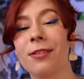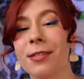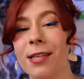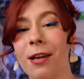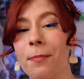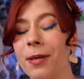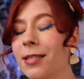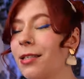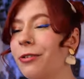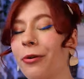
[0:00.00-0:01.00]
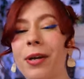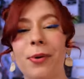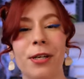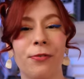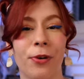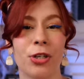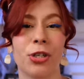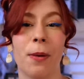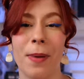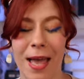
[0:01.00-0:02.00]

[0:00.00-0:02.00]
to the setup because it's a great way to freshen up